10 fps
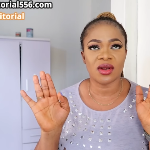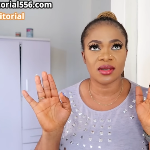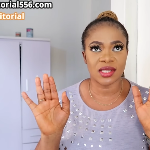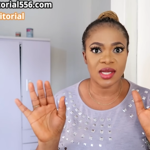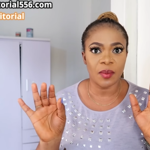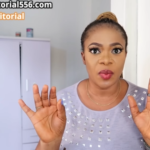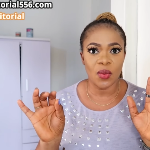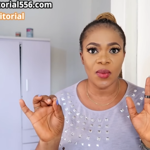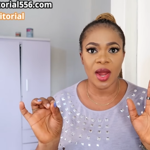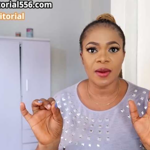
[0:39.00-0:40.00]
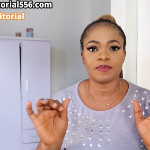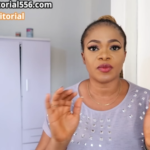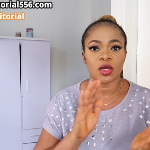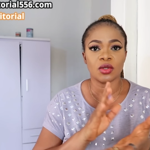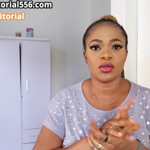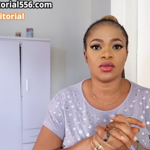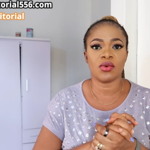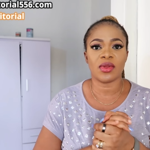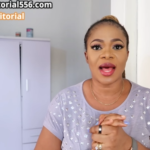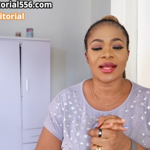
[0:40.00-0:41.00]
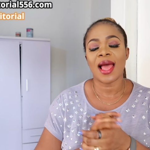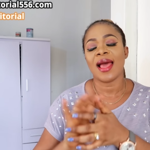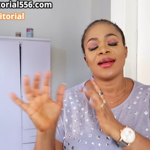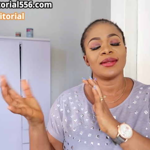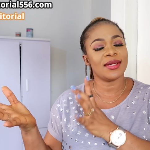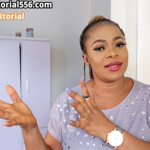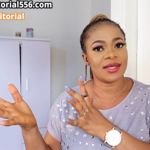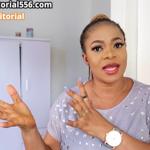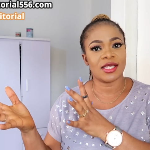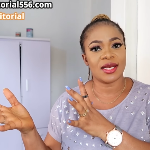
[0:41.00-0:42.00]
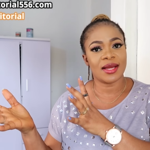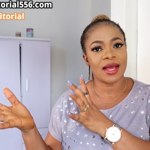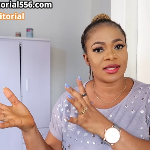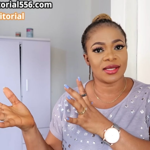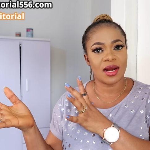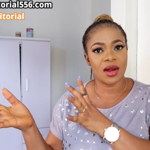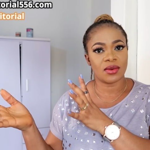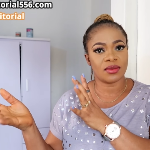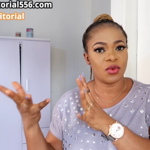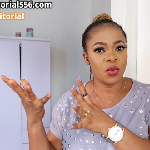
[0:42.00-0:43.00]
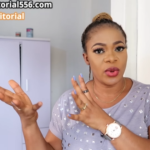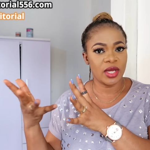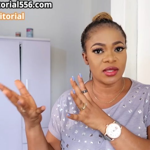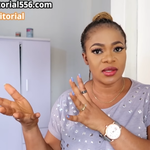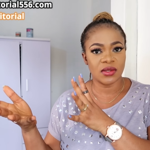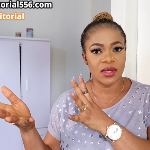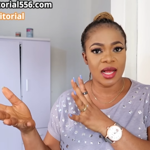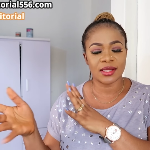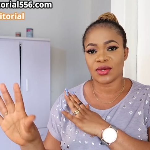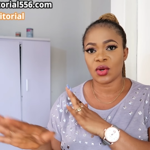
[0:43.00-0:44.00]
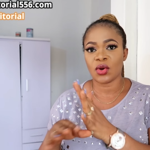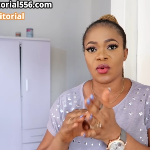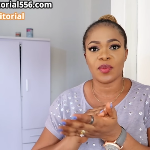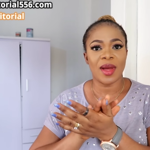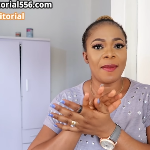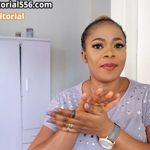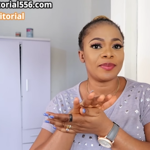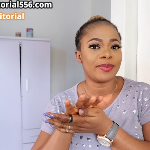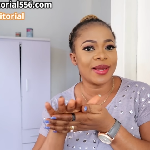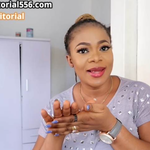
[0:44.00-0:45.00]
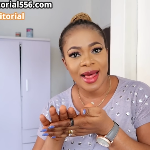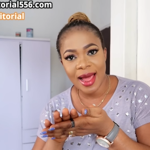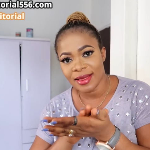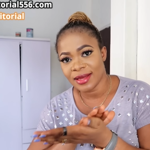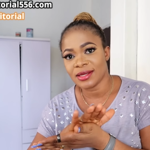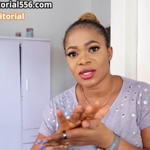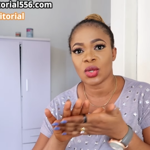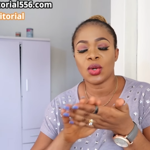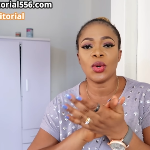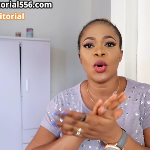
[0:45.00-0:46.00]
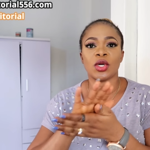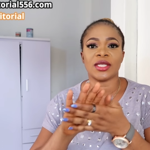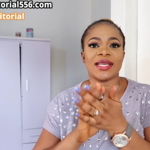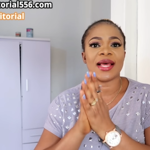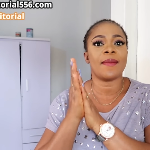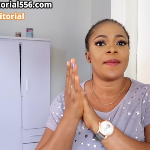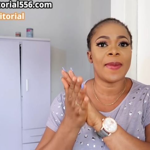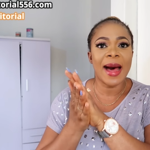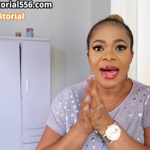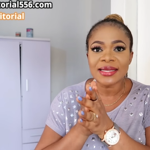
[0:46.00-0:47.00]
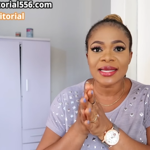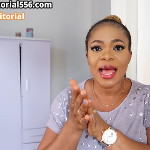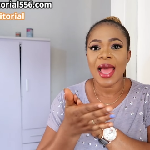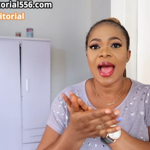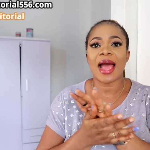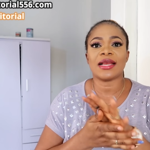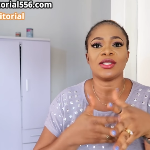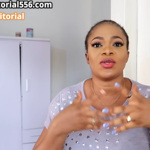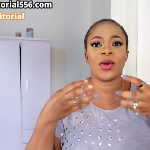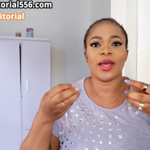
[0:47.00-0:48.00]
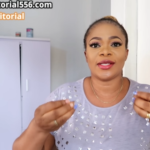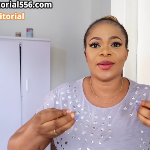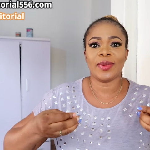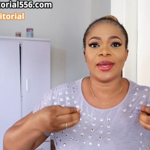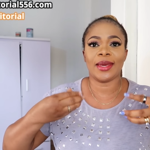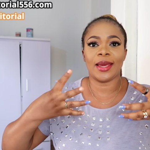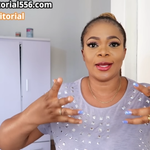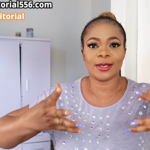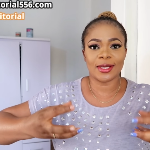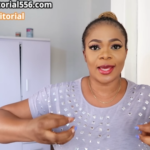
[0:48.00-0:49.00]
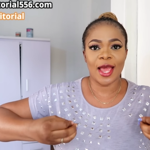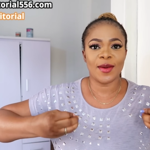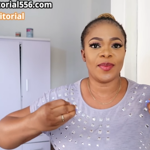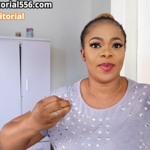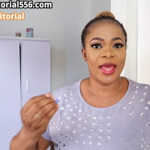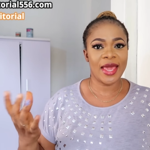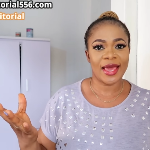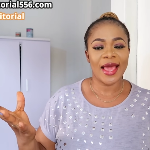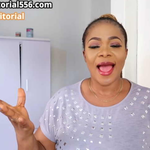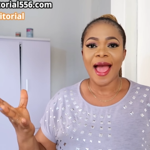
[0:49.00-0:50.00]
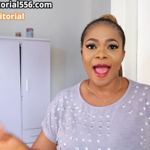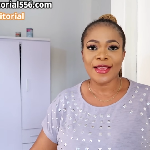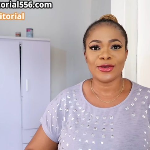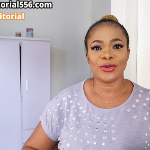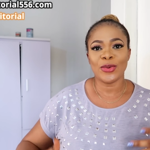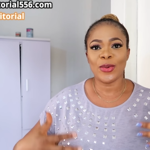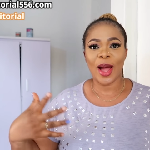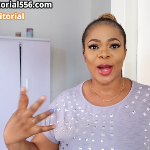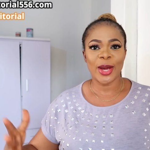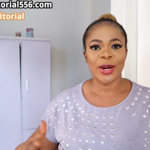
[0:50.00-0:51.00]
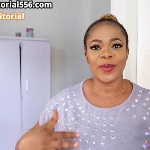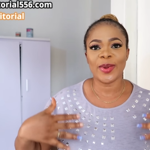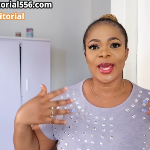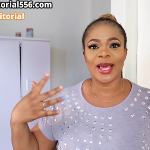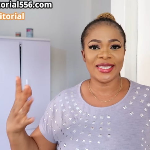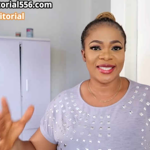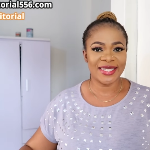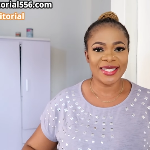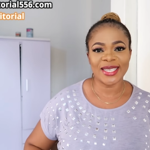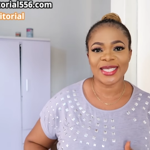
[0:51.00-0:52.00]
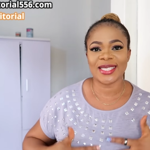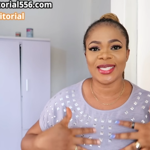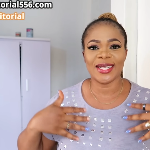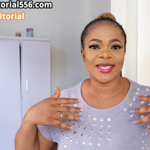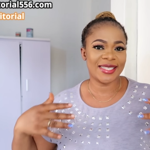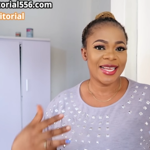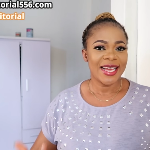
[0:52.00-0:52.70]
simple way to do that this is actually external way to do that you're gonna apply this on that part and it's going to begin to get big and you are gonna begin to look so